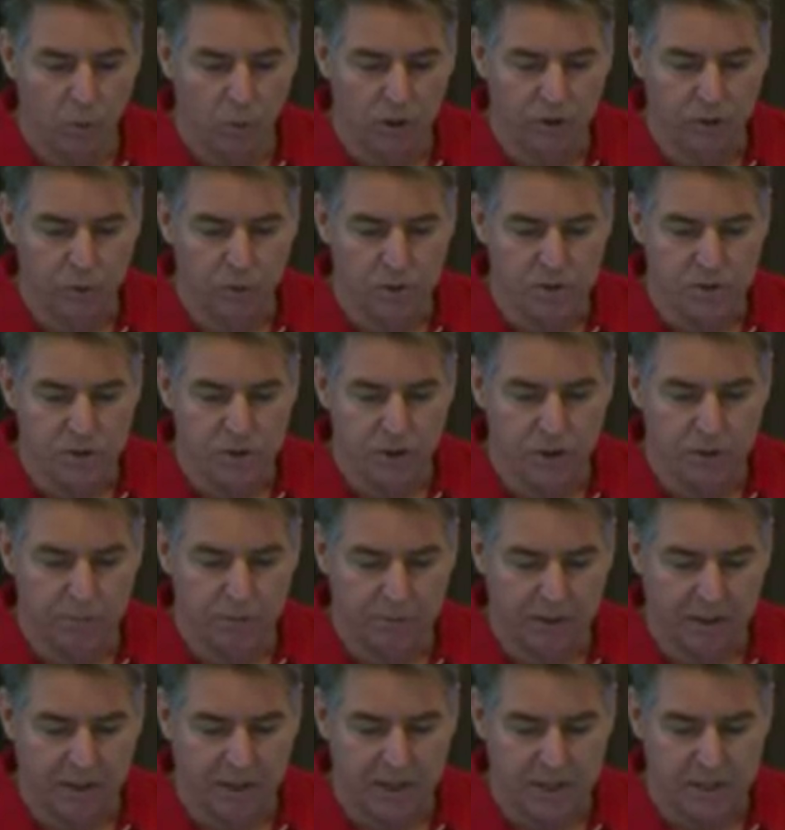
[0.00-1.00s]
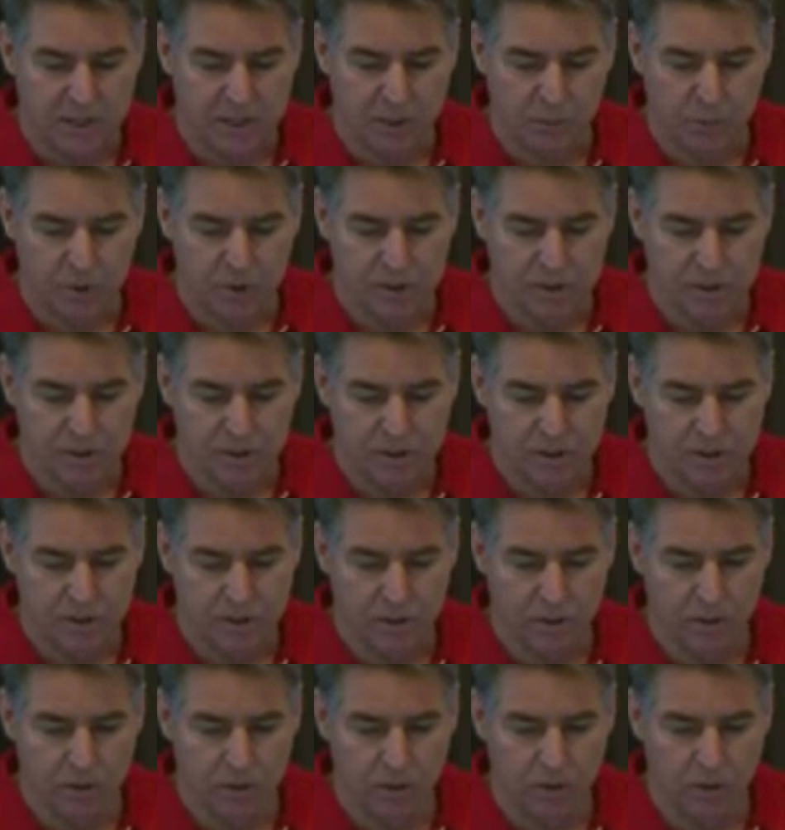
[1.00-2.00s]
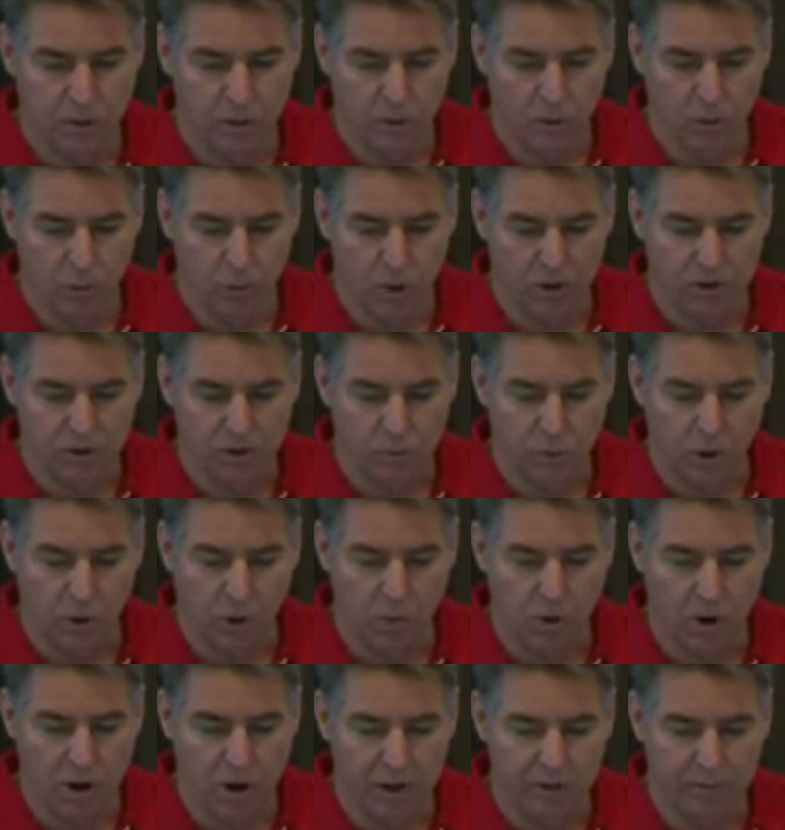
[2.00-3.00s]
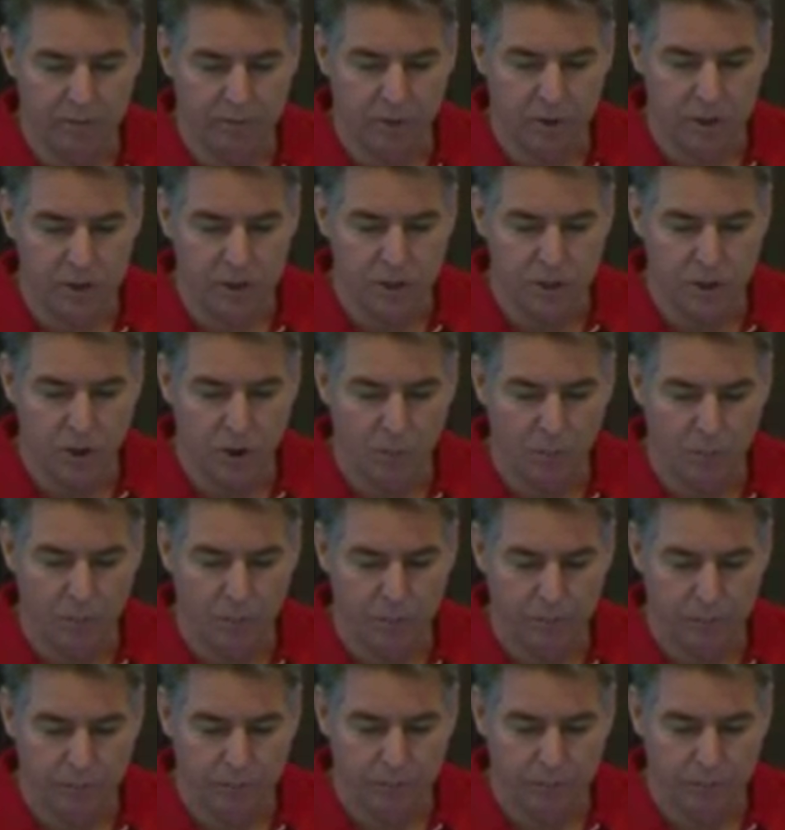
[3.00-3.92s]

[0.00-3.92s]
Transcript: what's reserved for customers, what's required for a job,